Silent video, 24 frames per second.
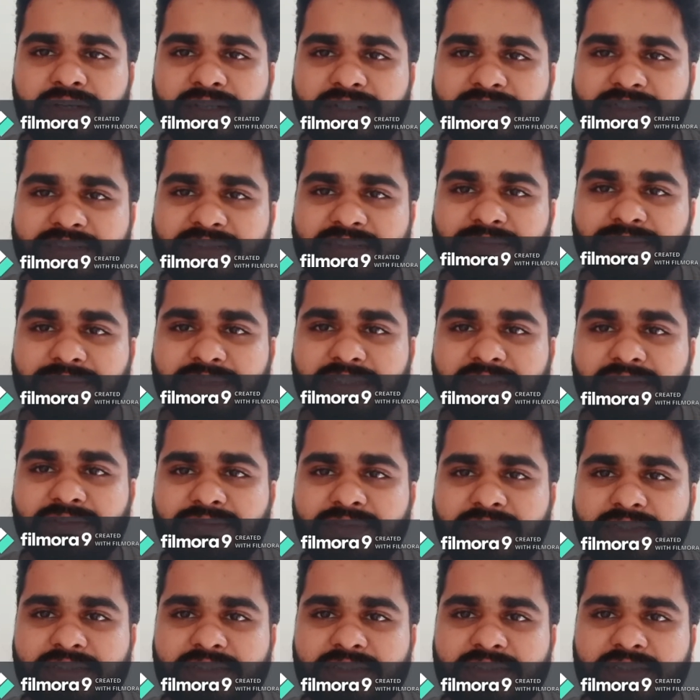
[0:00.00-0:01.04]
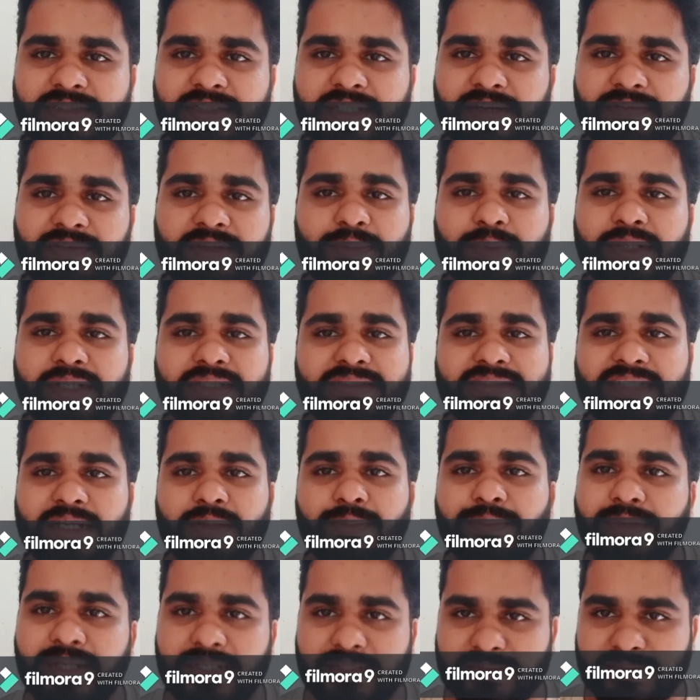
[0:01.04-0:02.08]
is something which everybody
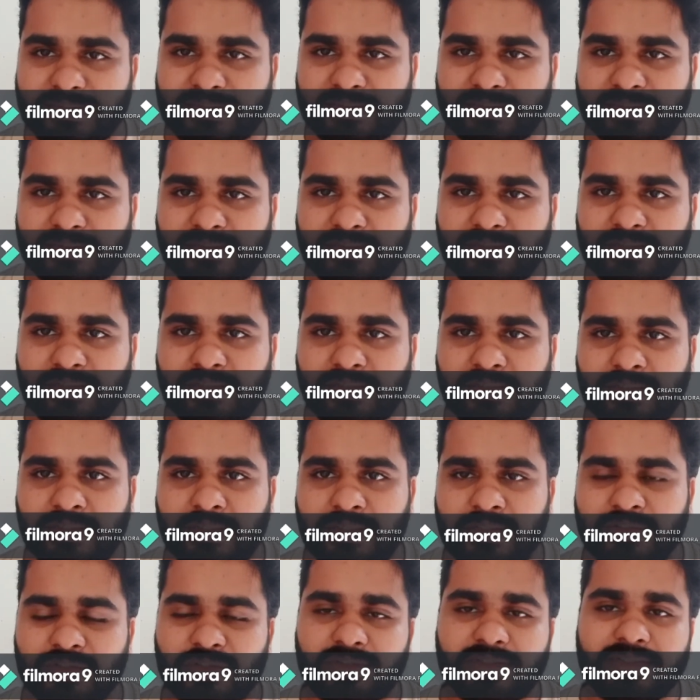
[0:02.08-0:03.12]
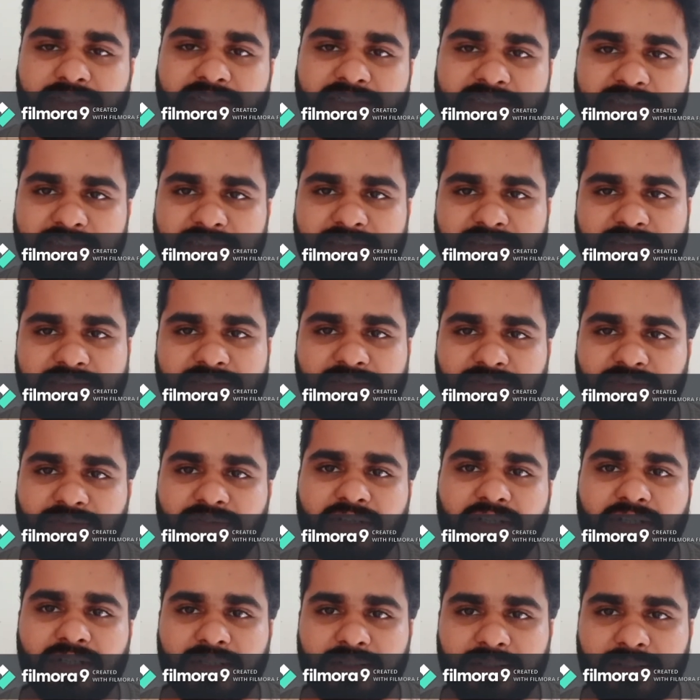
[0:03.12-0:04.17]
celebrates. So this is
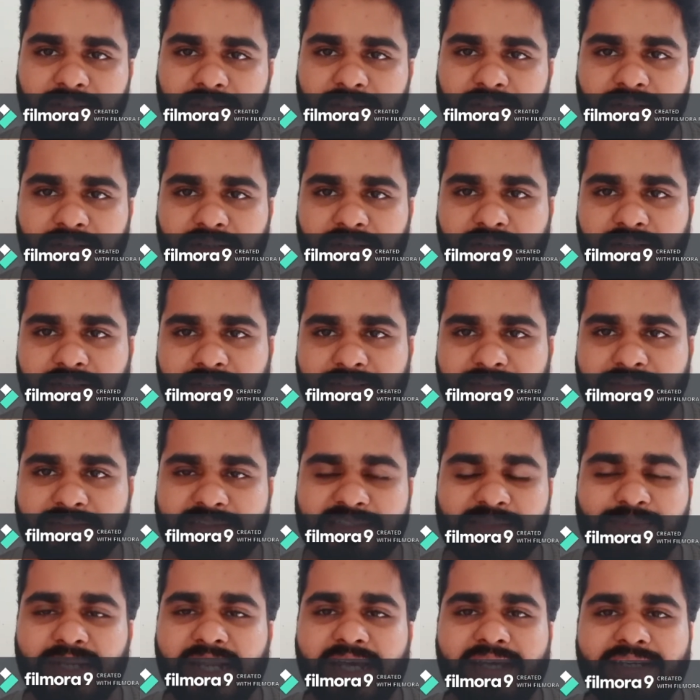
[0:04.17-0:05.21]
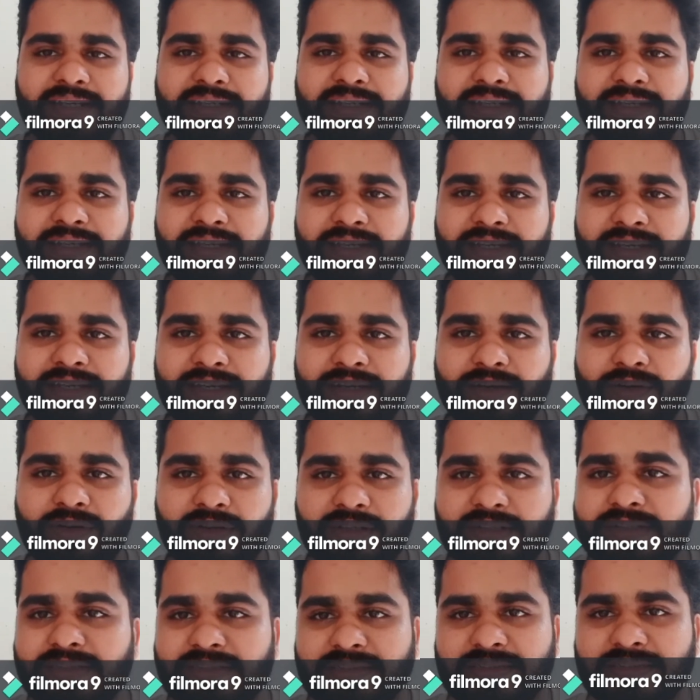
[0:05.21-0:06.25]
where the similarity
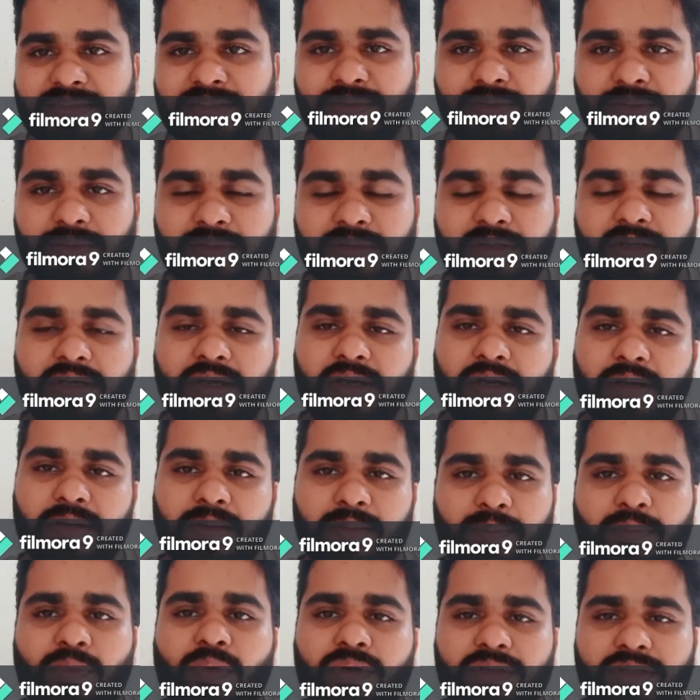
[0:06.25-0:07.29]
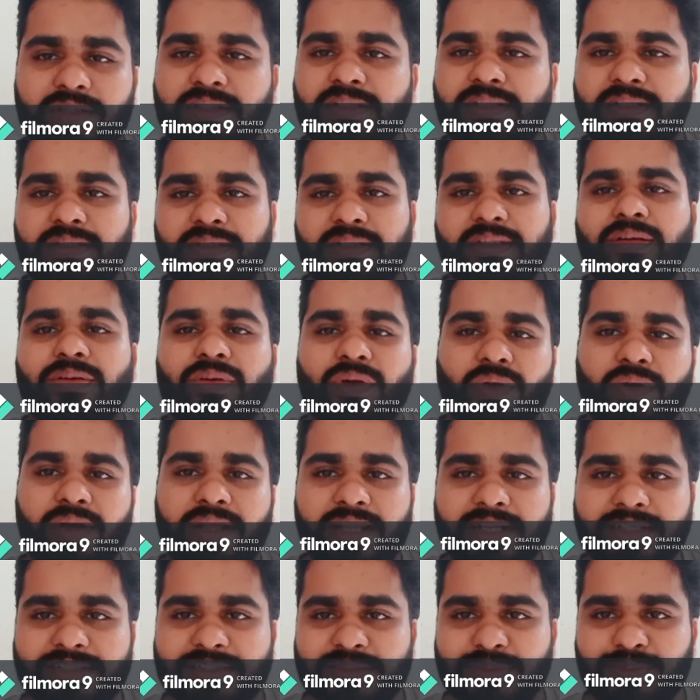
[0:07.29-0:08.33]
occurs. Both the
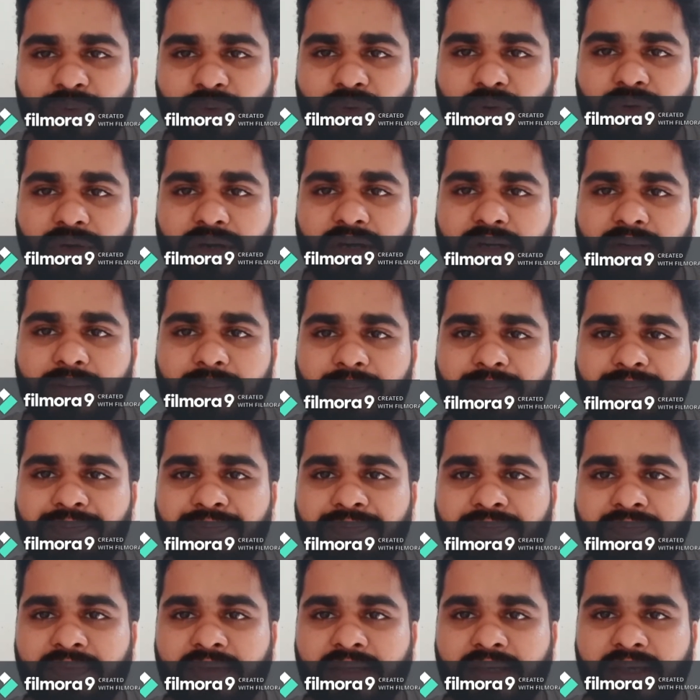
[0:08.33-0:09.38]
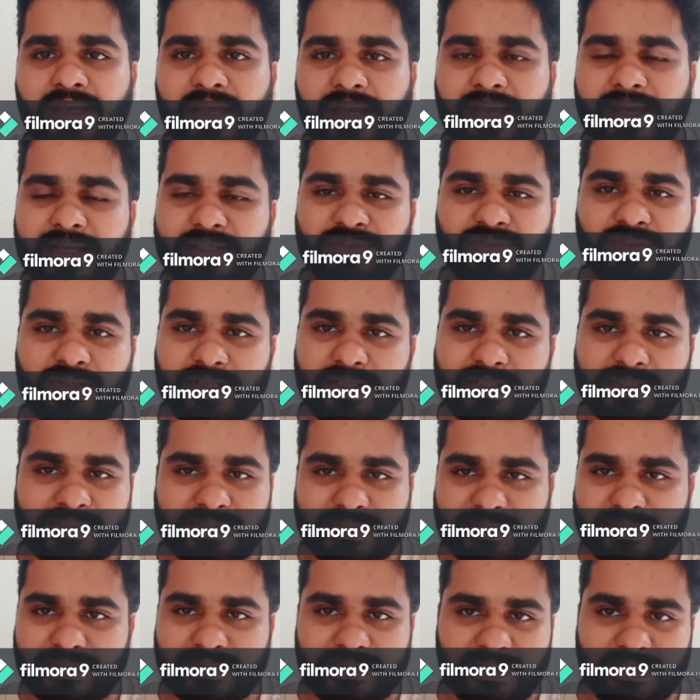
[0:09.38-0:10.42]
colonial explorer as well
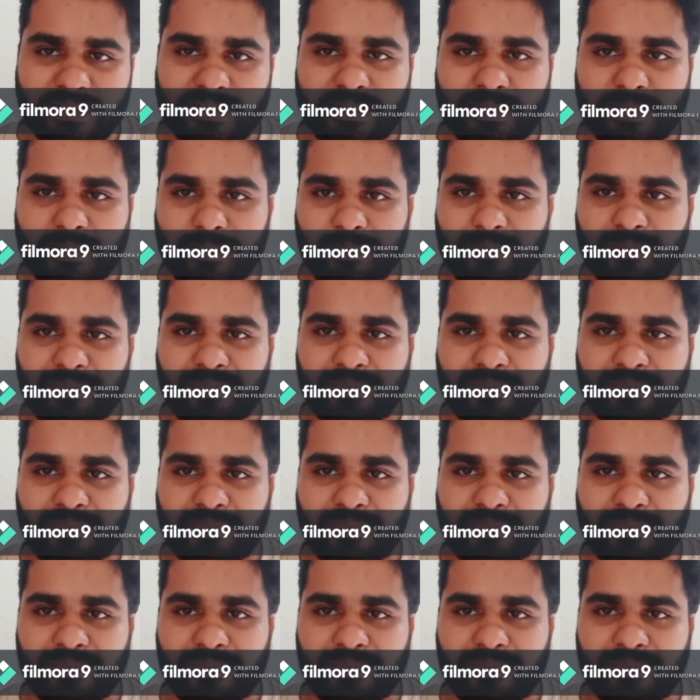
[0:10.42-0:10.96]
as the